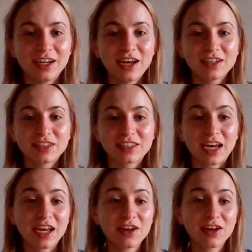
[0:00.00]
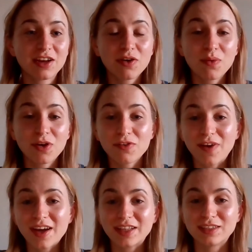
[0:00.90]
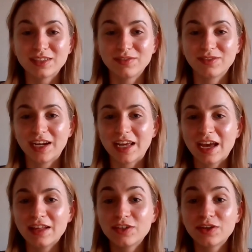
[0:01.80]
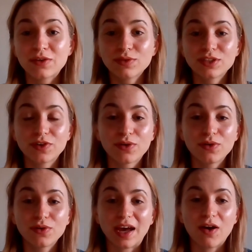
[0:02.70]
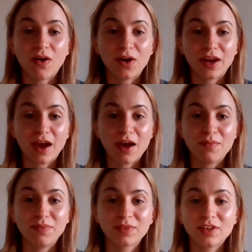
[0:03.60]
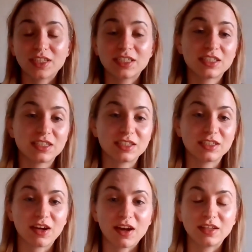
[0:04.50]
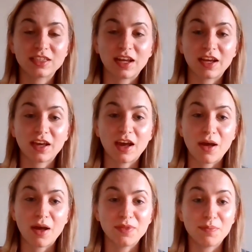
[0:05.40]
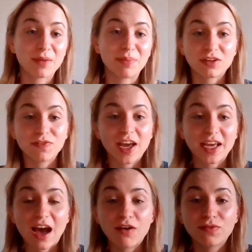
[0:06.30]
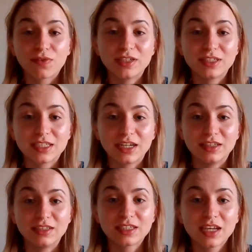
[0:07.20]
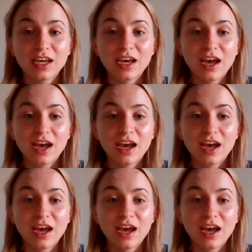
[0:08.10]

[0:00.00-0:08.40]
yeah take a look at what you find really and you can also record that on um, using citizen science like uh, the big butterfly count for instance